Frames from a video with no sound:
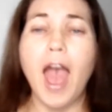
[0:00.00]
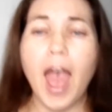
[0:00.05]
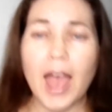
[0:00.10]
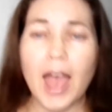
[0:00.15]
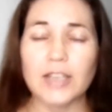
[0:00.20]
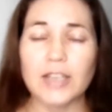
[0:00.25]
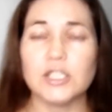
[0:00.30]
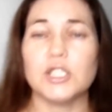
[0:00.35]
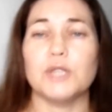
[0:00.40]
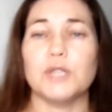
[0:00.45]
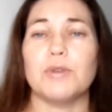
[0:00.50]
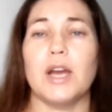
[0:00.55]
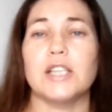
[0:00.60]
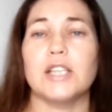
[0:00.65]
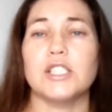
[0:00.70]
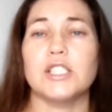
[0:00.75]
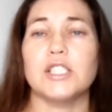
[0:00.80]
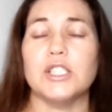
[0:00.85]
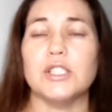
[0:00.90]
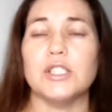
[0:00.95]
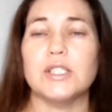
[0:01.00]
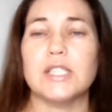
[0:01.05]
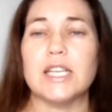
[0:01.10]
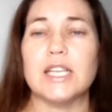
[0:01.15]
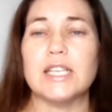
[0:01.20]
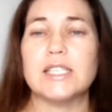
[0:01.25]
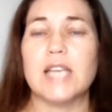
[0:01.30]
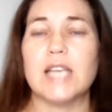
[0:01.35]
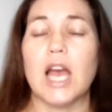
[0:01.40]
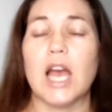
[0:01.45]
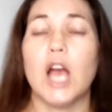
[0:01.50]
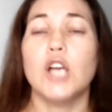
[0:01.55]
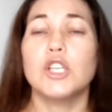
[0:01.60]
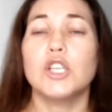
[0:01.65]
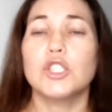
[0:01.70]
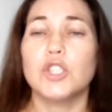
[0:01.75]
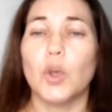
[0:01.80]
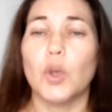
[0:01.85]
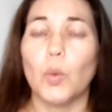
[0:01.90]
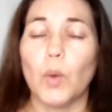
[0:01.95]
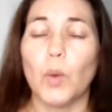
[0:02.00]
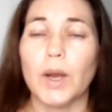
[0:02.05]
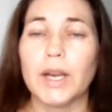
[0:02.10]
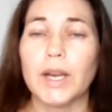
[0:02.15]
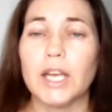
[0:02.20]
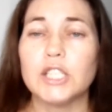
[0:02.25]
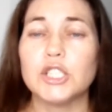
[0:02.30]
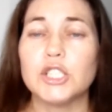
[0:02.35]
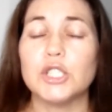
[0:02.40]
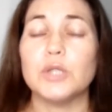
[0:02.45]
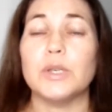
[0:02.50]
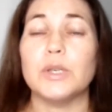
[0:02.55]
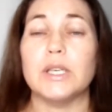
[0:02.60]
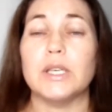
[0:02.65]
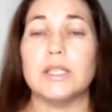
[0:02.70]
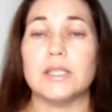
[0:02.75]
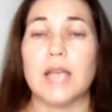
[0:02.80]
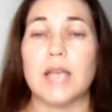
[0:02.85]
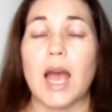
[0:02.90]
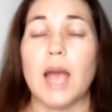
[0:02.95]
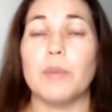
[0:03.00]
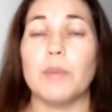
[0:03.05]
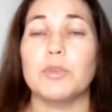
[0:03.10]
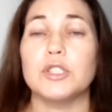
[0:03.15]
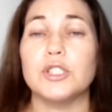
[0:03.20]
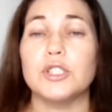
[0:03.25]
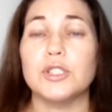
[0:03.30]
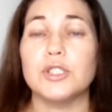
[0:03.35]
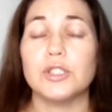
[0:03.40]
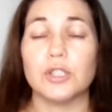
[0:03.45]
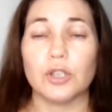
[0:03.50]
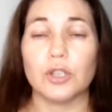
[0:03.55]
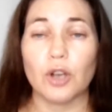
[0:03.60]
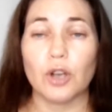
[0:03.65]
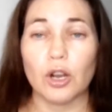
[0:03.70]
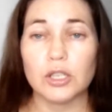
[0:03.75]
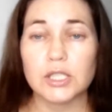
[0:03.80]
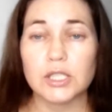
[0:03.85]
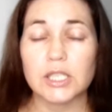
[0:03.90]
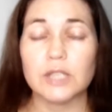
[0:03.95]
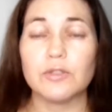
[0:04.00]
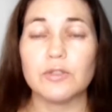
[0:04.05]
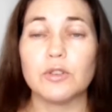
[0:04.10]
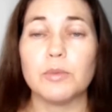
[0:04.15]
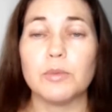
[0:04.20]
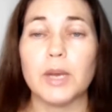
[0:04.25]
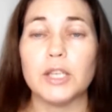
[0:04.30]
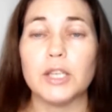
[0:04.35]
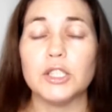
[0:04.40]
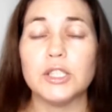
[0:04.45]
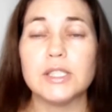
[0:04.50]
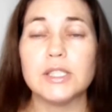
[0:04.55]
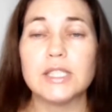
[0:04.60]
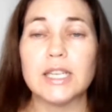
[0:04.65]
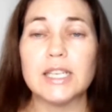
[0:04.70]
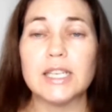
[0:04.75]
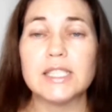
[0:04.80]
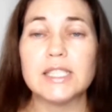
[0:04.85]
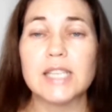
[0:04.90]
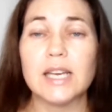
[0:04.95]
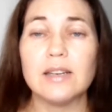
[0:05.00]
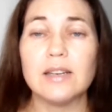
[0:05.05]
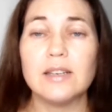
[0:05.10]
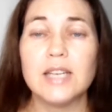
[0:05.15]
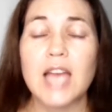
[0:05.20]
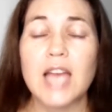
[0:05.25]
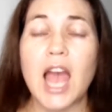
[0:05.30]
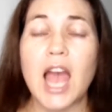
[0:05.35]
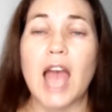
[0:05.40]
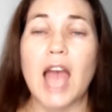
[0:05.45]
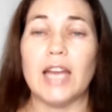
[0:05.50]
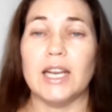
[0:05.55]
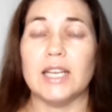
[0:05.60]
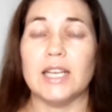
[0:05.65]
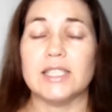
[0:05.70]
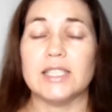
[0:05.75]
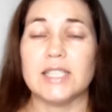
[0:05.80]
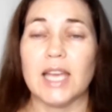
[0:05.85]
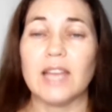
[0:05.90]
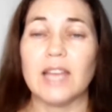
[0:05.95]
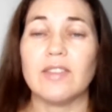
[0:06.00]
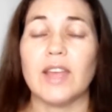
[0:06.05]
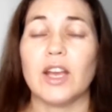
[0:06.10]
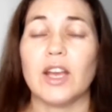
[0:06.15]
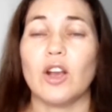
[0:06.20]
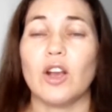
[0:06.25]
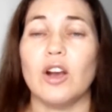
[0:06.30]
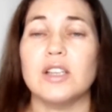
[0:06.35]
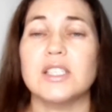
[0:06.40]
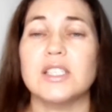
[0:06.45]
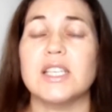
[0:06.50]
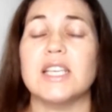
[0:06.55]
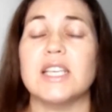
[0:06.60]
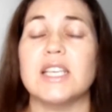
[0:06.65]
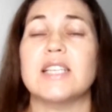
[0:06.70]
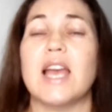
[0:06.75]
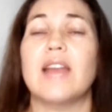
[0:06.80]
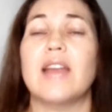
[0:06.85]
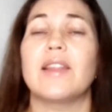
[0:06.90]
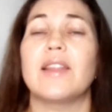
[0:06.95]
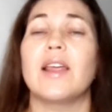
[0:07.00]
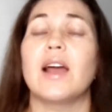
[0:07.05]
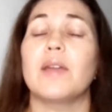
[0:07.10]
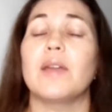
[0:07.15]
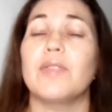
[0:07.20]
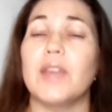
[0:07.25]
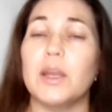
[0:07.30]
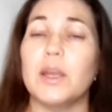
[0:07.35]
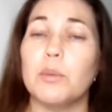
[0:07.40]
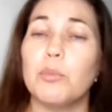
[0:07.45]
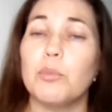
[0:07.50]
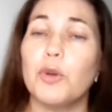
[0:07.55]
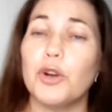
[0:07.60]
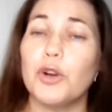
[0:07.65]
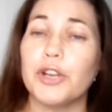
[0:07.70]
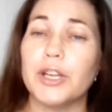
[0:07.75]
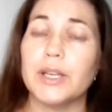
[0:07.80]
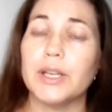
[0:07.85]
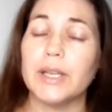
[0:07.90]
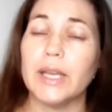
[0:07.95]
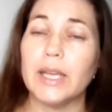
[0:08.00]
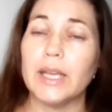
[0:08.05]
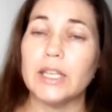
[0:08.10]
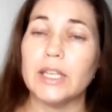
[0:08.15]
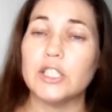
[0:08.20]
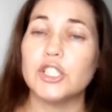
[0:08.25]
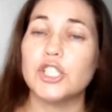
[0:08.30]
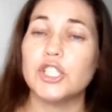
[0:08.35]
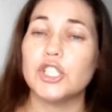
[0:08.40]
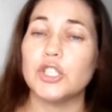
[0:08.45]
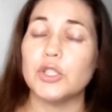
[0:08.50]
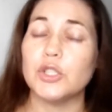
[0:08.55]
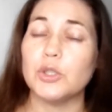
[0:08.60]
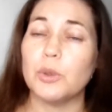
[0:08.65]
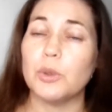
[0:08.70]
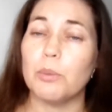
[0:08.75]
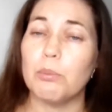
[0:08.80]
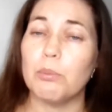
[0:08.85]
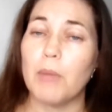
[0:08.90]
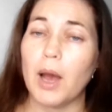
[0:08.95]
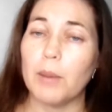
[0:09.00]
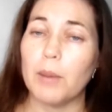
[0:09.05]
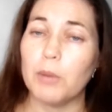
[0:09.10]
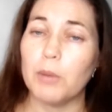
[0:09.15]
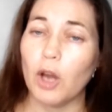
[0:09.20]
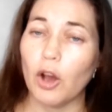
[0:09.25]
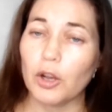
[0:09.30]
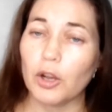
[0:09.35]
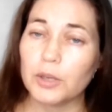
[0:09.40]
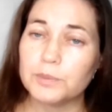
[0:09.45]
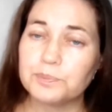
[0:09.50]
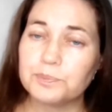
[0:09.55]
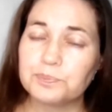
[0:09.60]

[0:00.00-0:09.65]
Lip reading: and to write a newsletter. So what I do is I produce the content for my newsletter and I take that content and I then put it into my blog.